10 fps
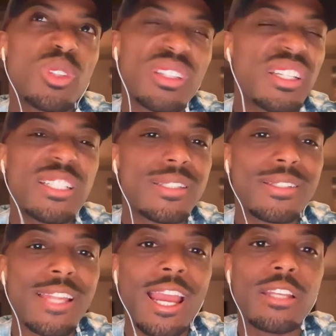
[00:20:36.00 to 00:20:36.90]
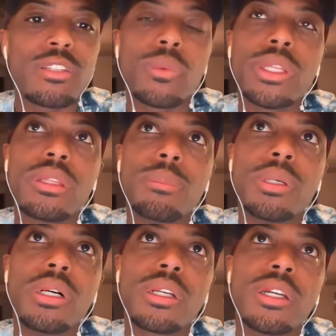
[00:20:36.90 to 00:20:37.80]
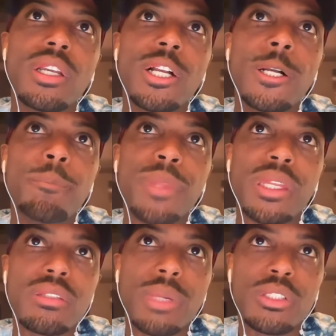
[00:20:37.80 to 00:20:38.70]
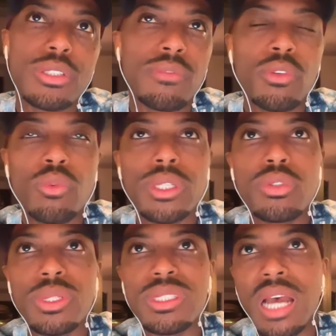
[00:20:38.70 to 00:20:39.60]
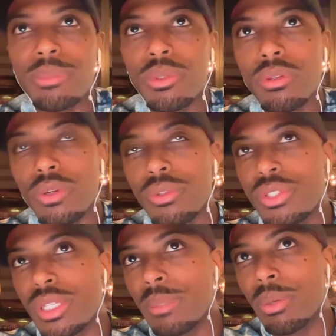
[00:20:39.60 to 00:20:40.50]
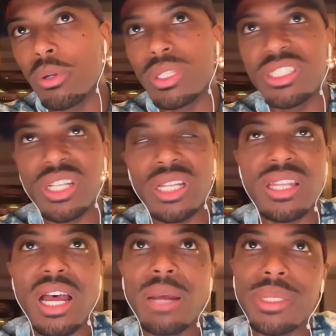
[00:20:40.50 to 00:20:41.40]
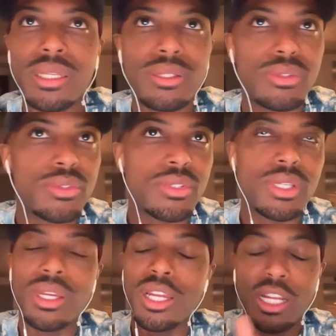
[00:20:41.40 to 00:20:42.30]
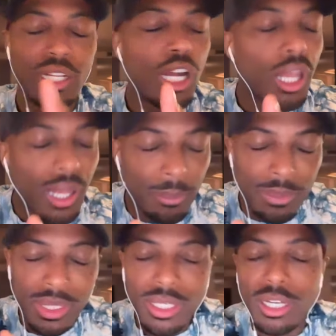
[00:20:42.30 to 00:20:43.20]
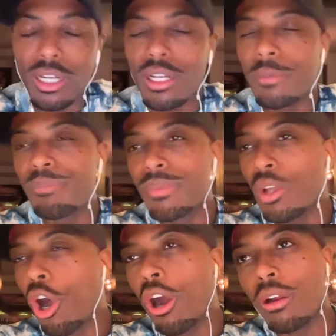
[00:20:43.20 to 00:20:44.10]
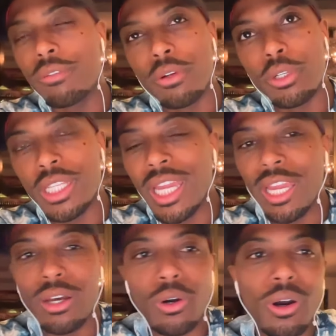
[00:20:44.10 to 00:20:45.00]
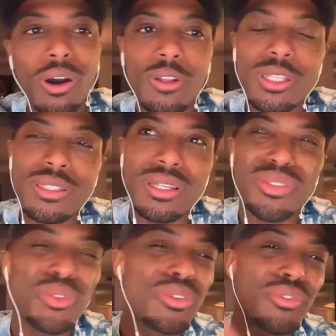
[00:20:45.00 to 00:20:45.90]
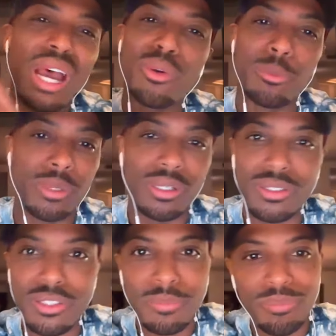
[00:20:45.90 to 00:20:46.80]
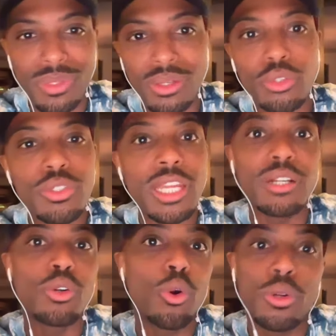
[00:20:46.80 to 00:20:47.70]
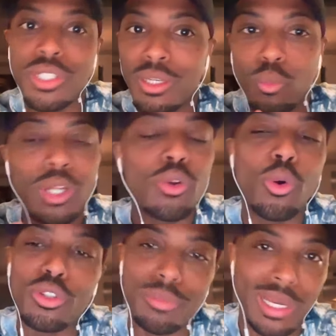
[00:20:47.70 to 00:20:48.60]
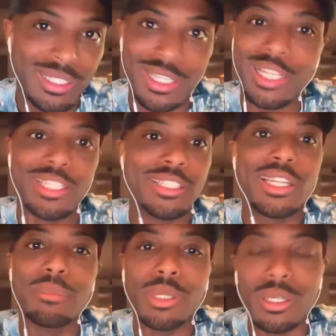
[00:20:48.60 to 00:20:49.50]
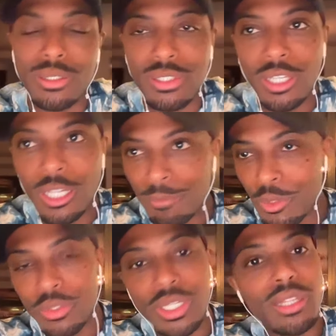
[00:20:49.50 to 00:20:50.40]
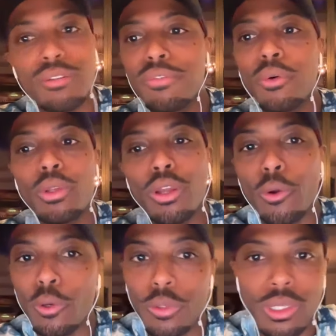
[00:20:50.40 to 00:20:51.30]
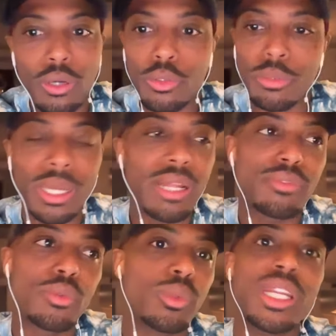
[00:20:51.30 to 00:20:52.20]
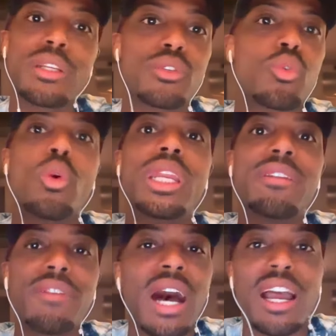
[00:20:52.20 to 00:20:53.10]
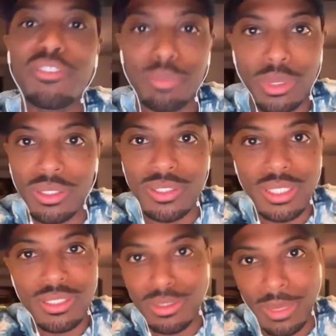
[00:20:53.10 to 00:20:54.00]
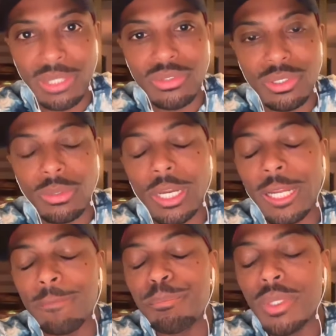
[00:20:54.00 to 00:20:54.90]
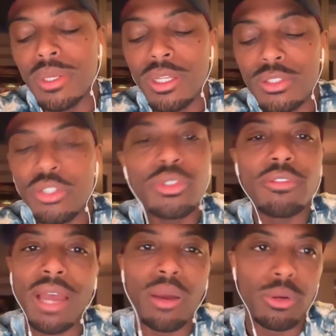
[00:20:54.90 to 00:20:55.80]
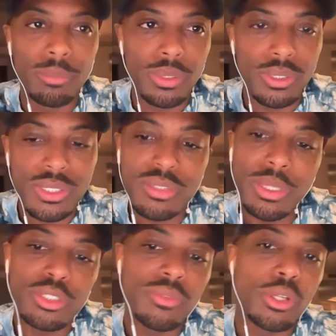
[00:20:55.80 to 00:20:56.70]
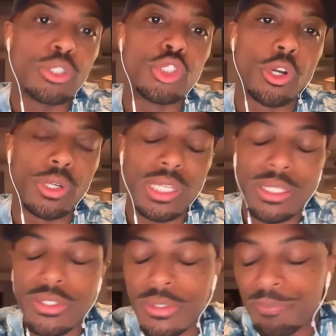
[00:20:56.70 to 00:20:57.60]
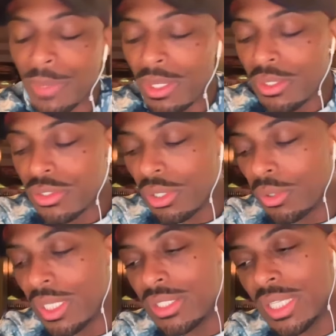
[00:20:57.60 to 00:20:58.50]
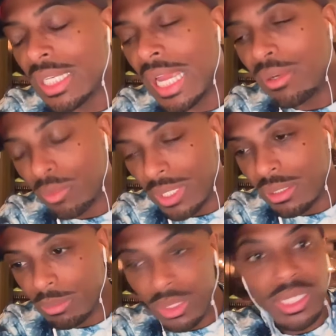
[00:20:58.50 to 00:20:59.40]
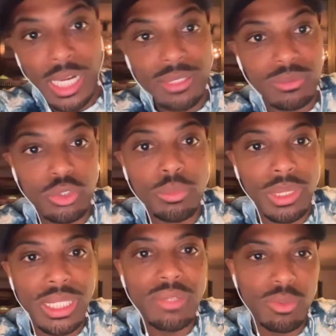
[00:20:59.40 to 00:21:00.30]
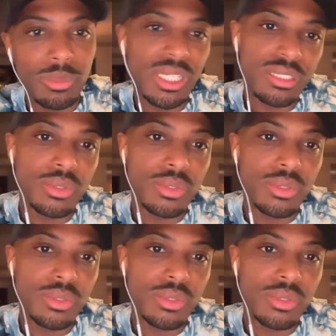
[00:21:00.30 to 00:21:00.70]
couldn't stand to read the book. In as much as if you went to a top university, Berkeley, Johns Hopkins, Columbia, Harvard, Yale, all this stuff, you devour books. You know, you take a course and one course might assign you 10 books. You're taking a full lower load, you might have to read 25 books in a semester, right? So you devour books, especially if you're a journalist. So he said he hadn't read the book, and I do believe him because he